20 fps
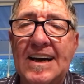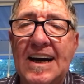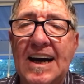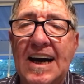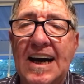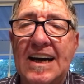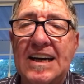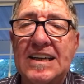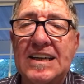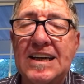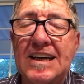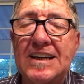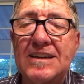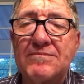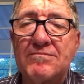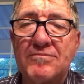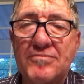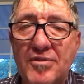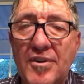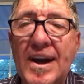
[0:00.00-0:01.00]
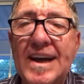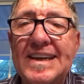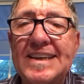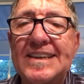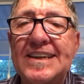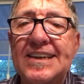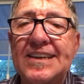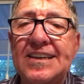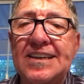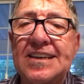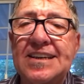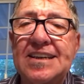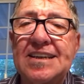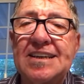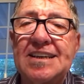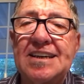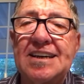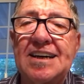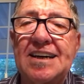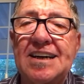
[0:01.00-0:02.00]
I pray that
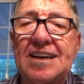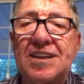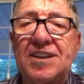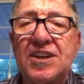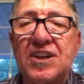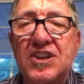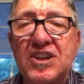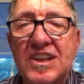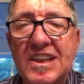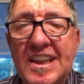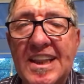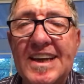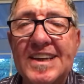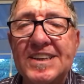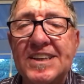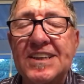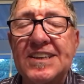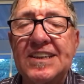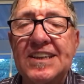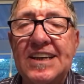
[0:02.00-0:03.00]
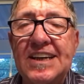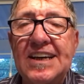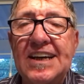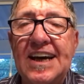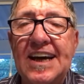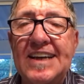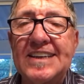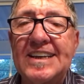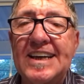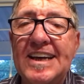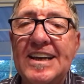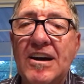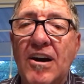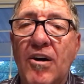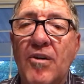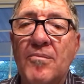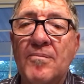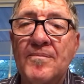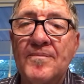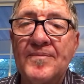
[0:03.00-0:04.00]
this lesson has hit
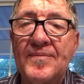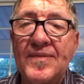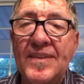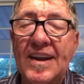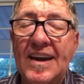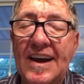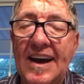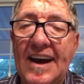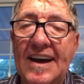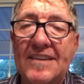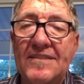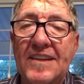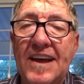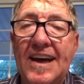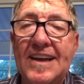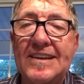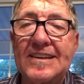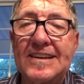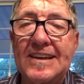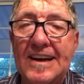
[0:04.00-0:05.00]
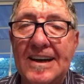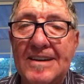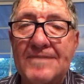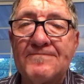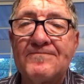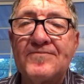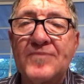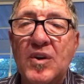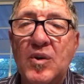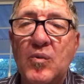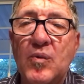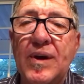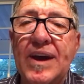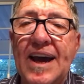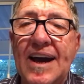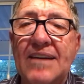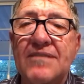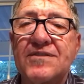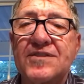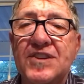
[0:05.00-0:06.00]
home and that we
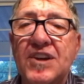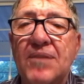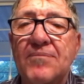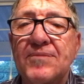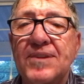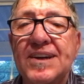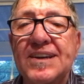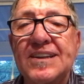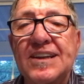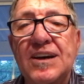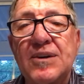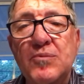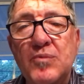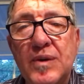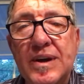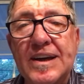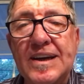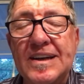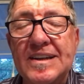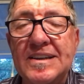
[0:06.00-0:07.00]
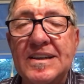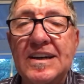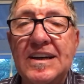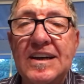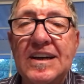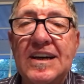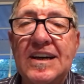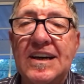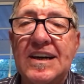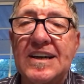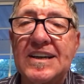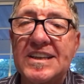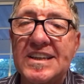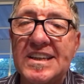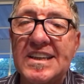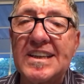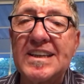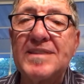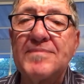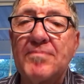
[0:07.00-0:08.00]
have something that we can
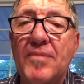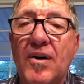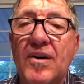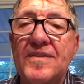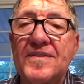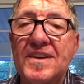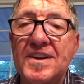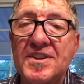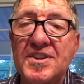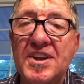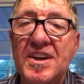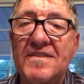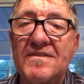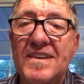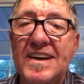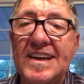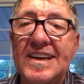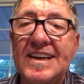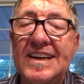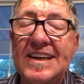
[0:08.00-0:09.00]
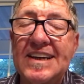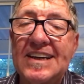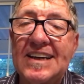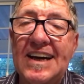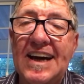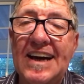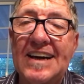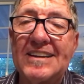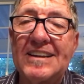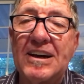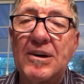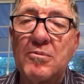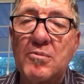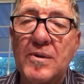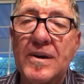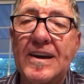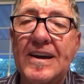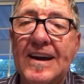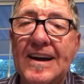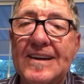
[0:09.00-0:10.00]
sleep on this evening and that
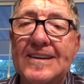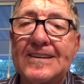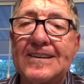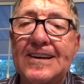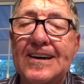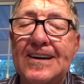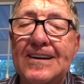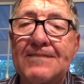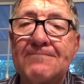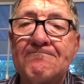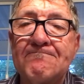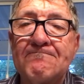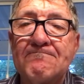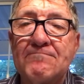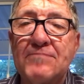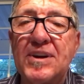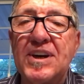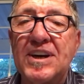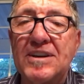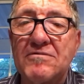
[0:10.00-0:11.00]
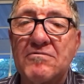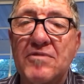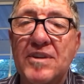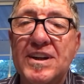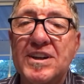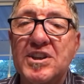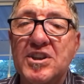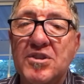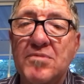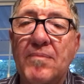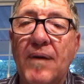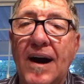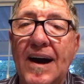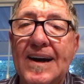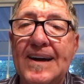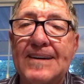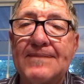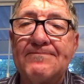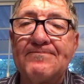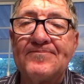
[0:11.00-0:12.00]
we can be enriched by
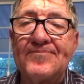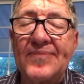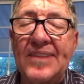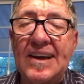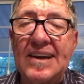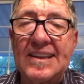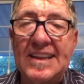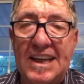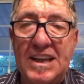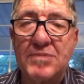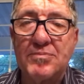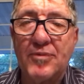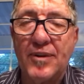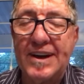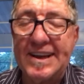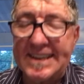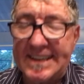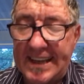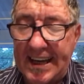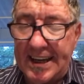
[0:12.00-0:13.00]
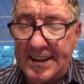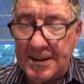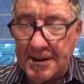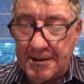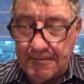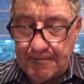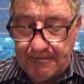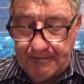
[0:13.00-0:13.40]
it. Let's pray together.